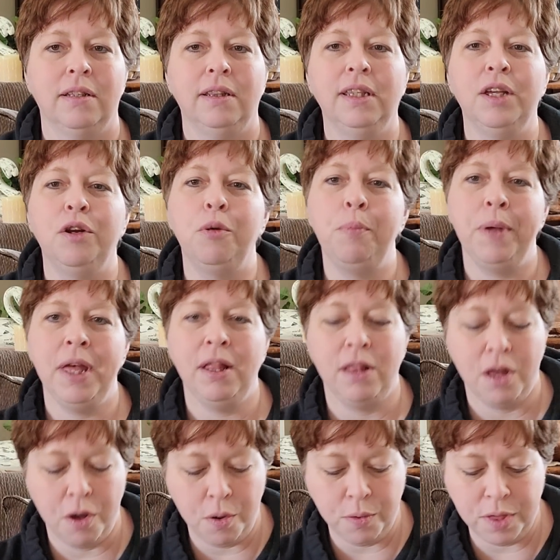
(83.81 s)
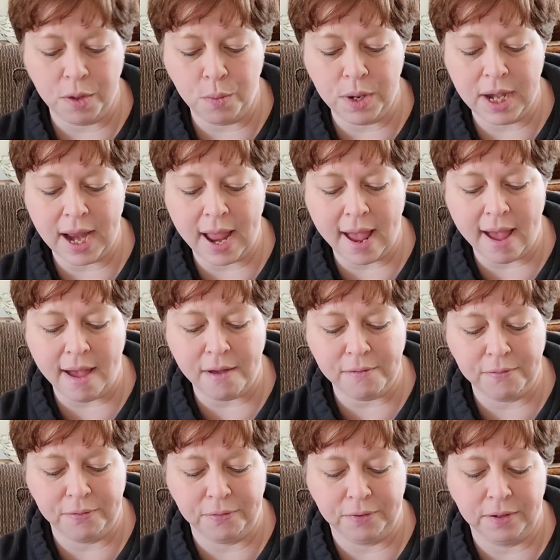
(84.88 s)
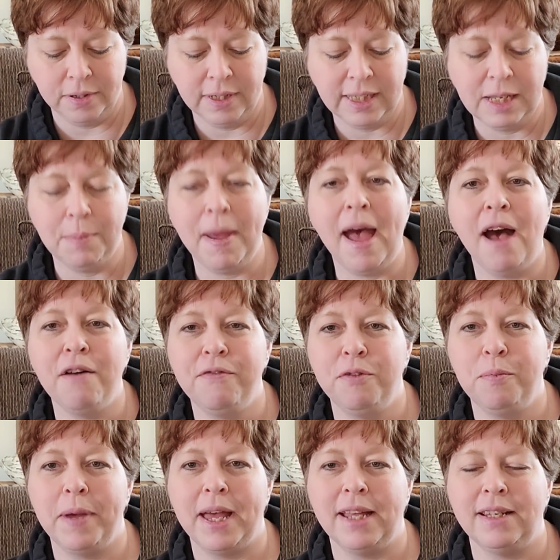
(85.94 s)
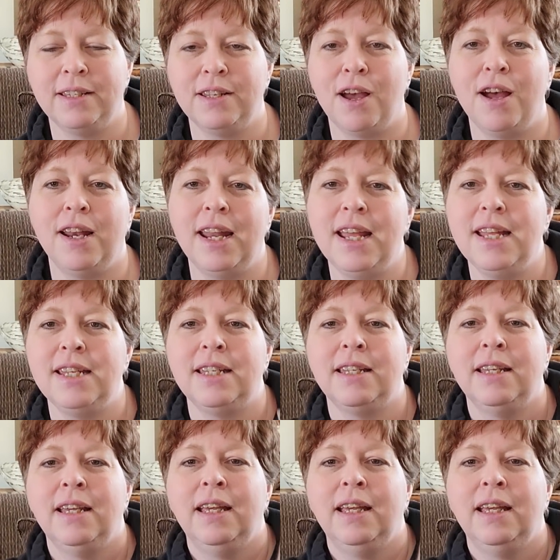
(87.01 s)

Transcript: little pillow that would have some alphabets on it.